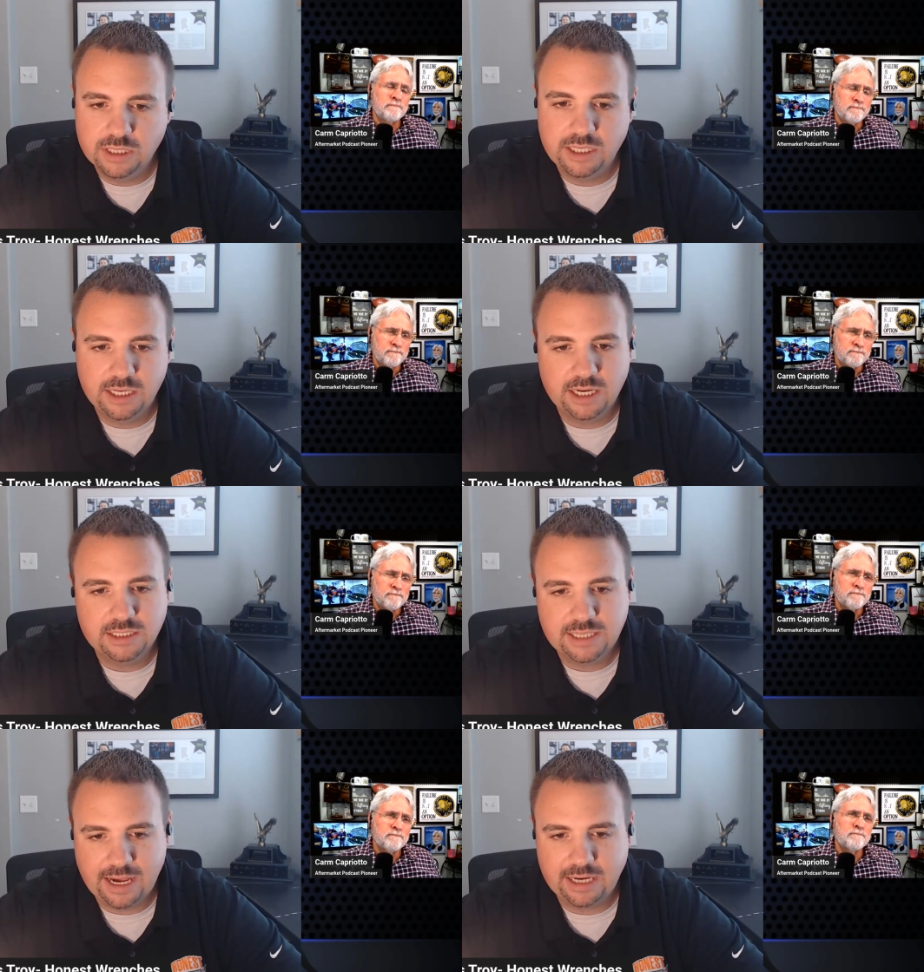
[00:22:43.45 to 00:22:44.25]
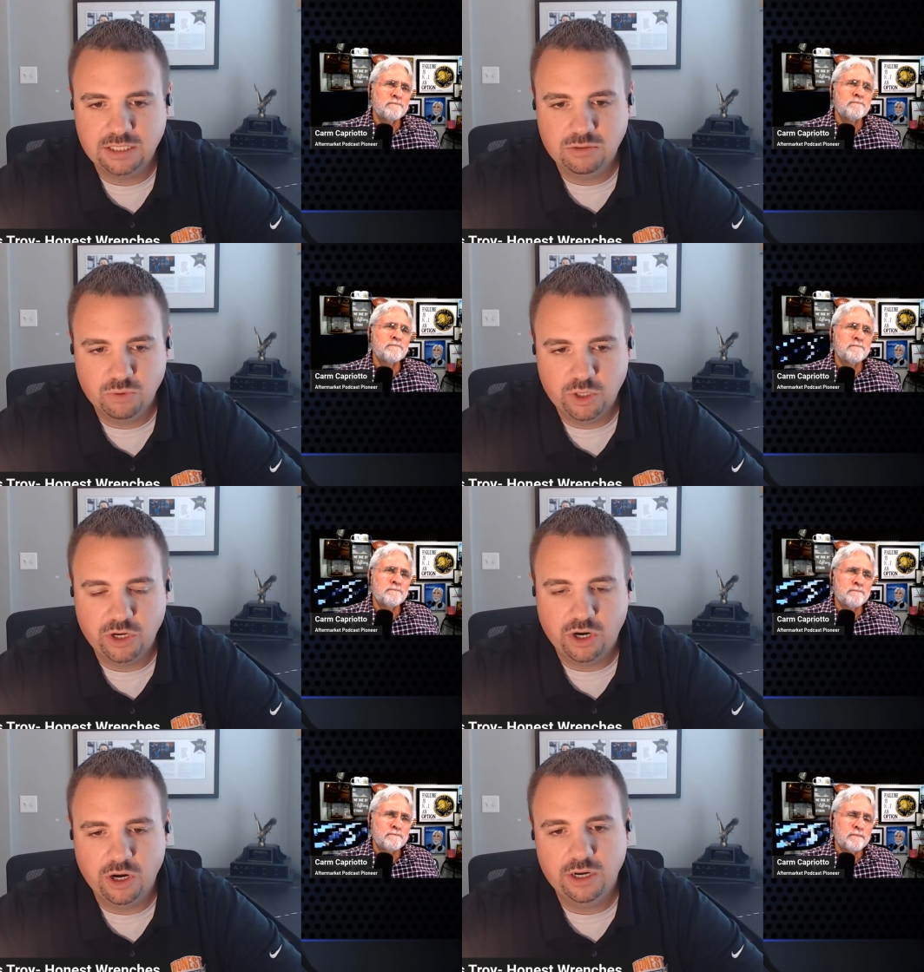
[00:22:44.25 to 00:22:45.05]
Speaker 1: really does tax you
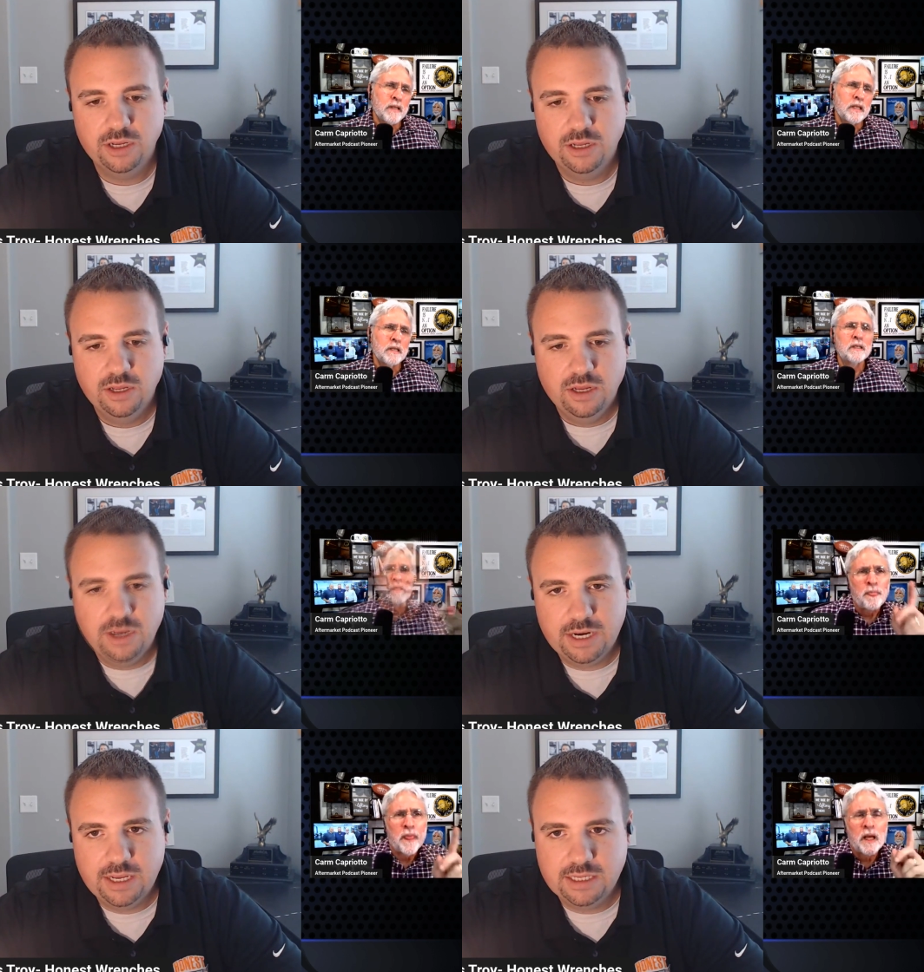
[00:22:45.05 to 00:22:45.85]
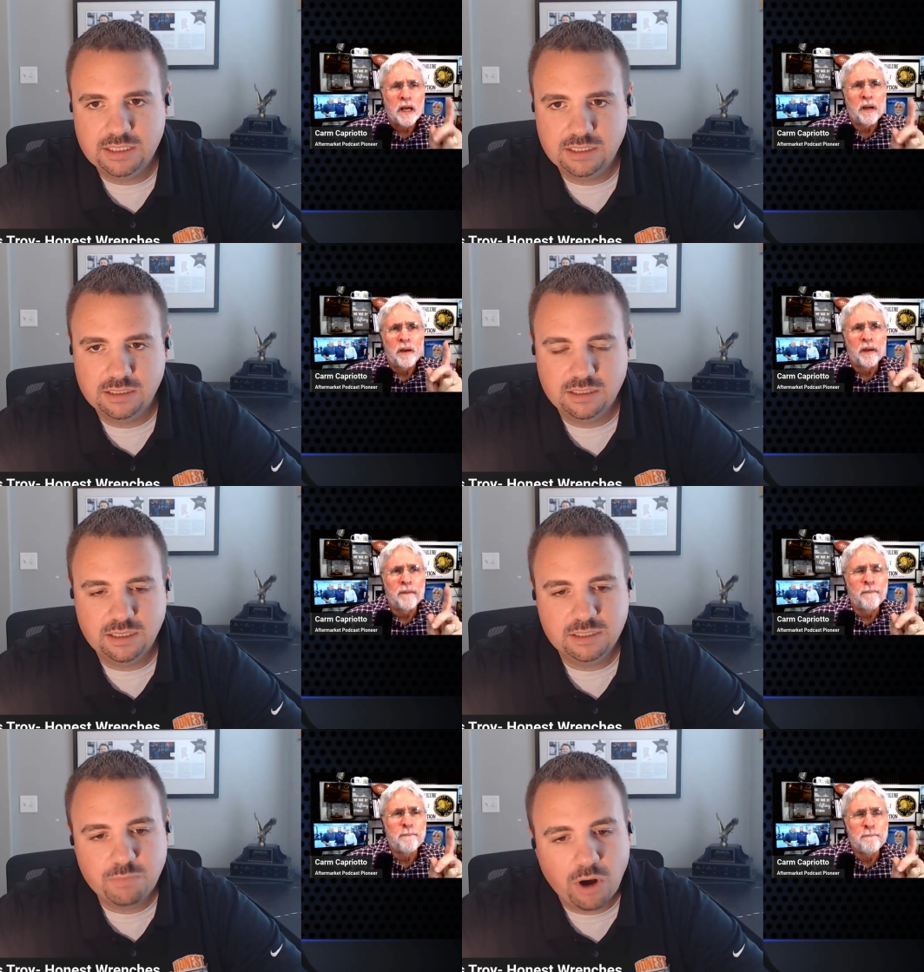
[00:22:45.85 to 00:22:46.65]
pretty hard. But it's
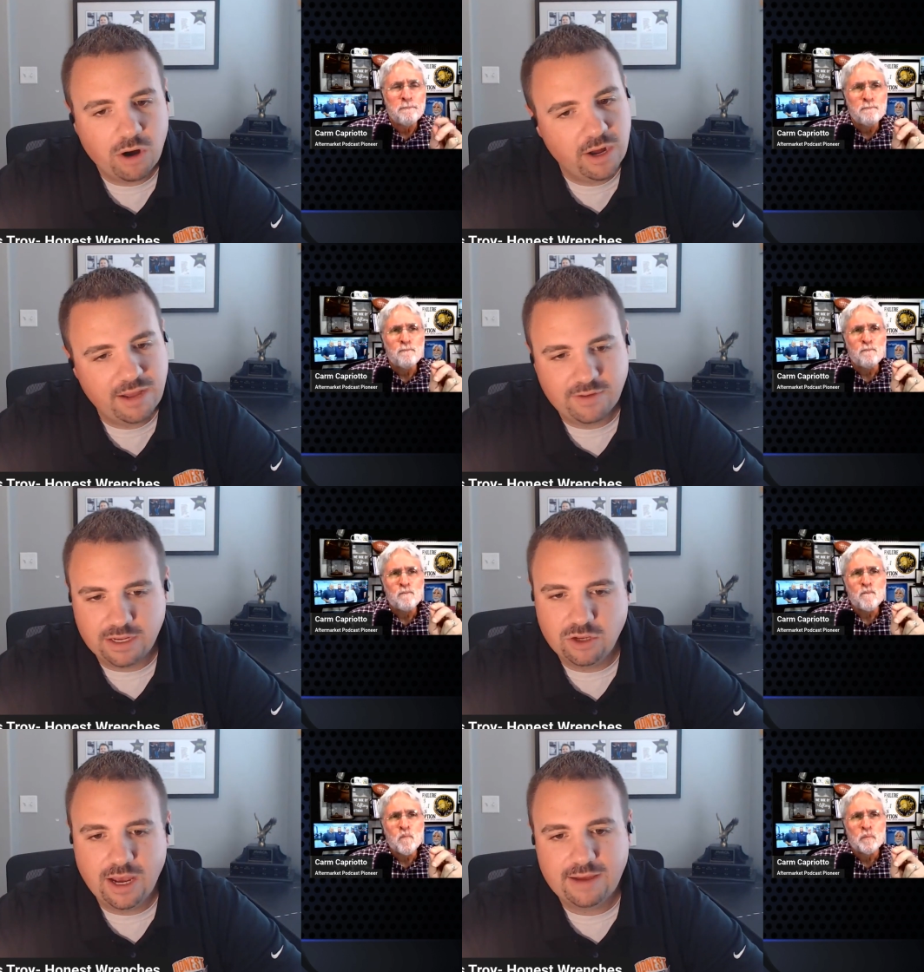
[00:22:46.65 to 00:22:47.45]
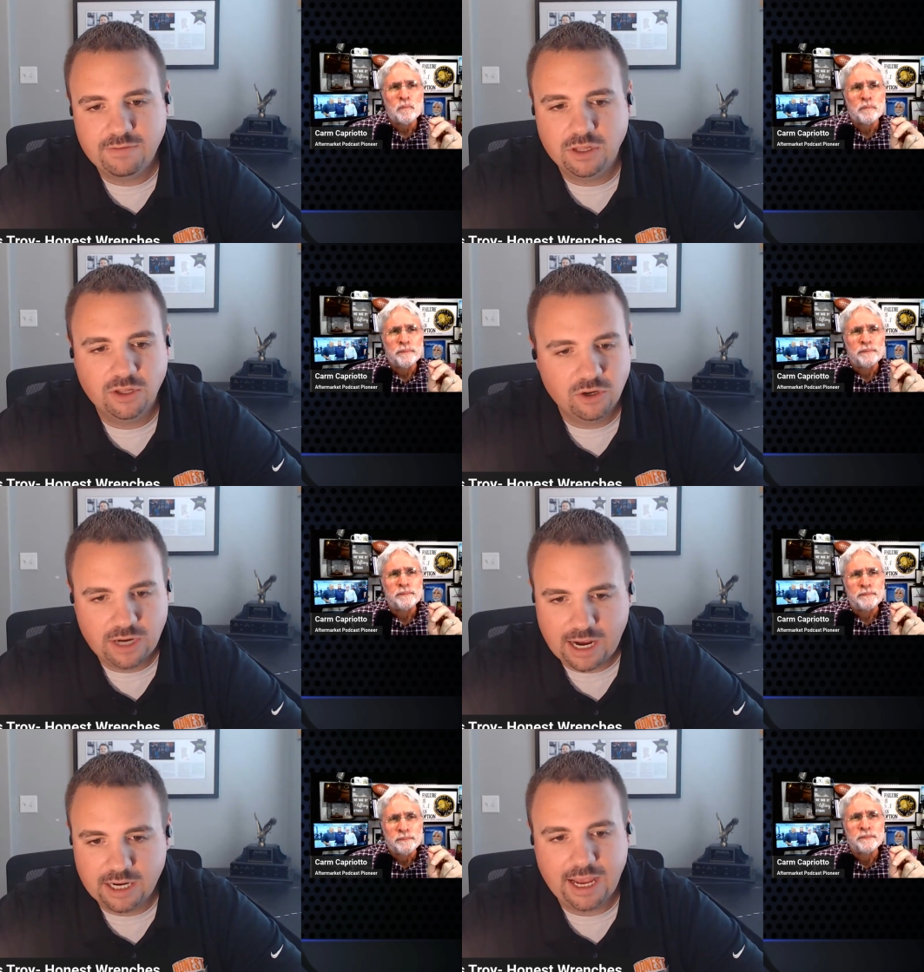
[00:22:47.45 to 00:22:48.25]
it's part of it. You have to
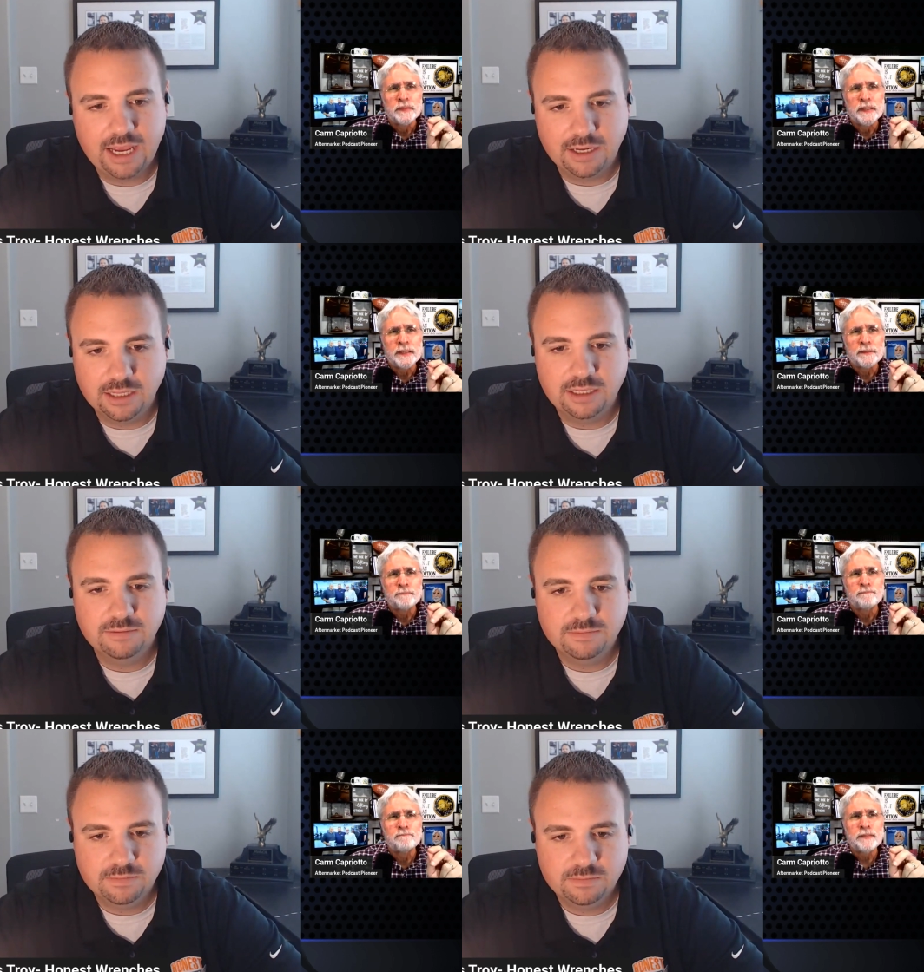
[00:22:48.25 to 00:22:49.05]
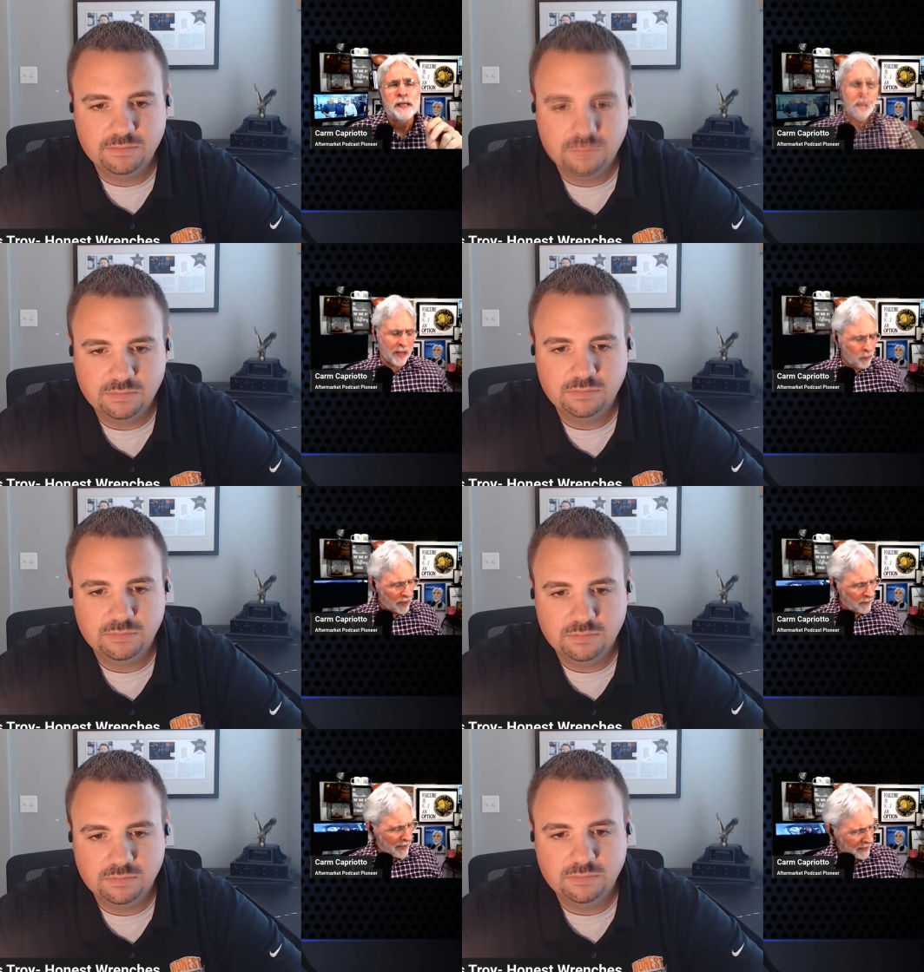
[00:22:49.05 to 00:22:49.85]
learn how to handle it.
Speaker 2: Yeah, I want to
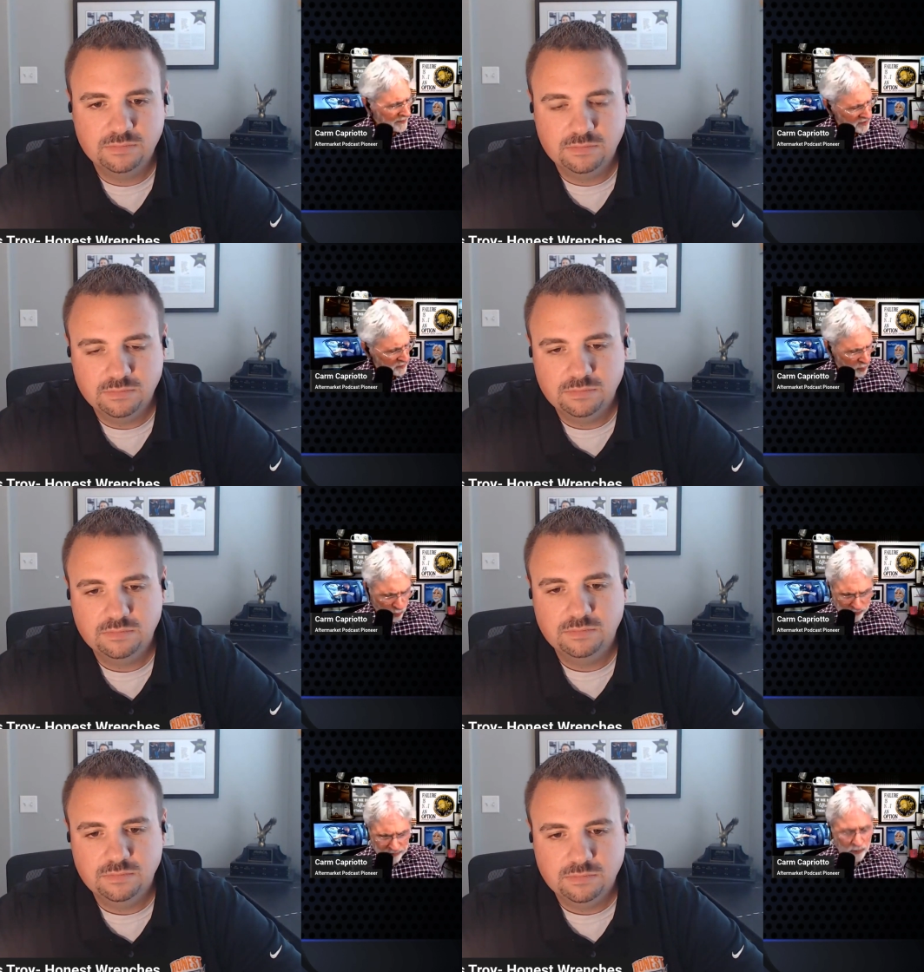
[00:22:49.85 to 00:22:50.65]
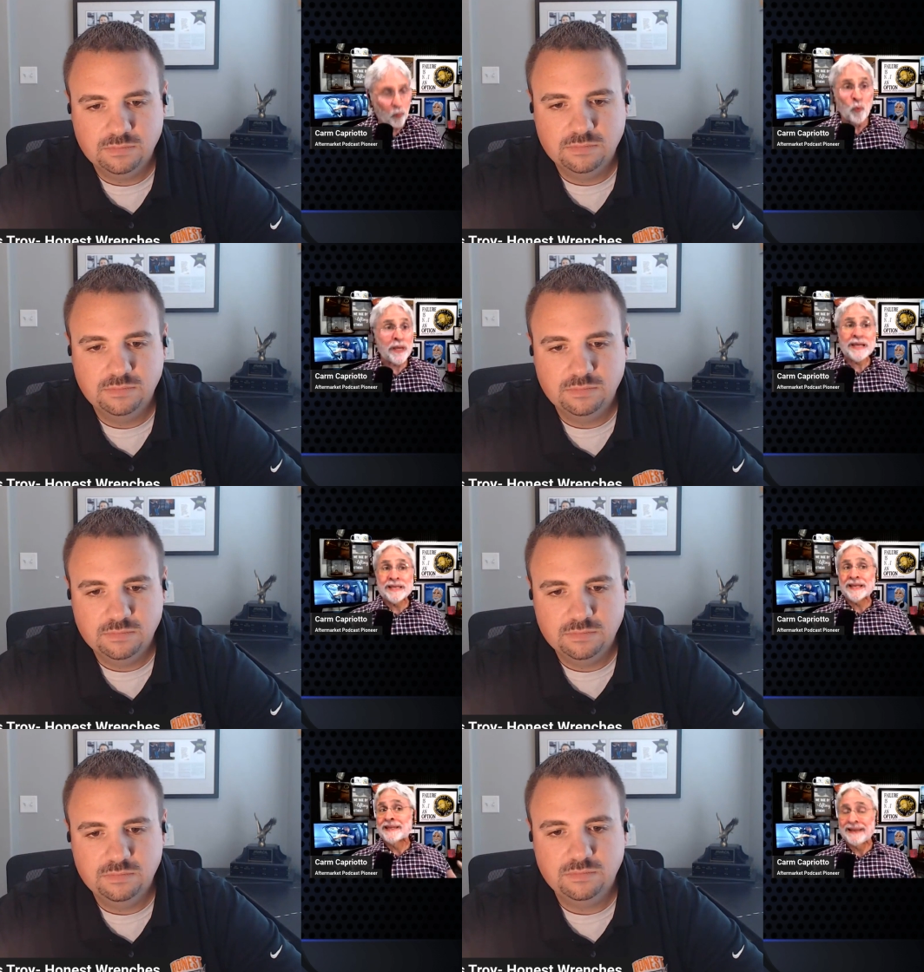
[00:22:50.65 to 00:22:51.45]
make this point. We
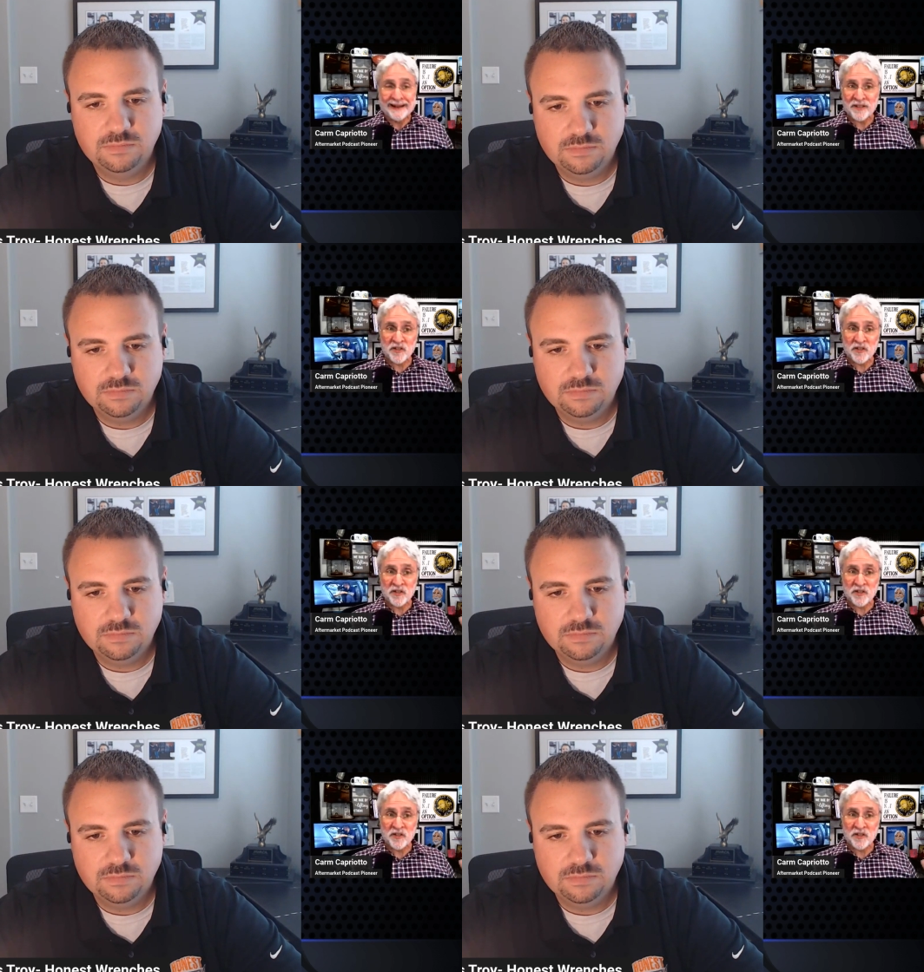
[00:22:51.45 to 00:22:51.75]
did not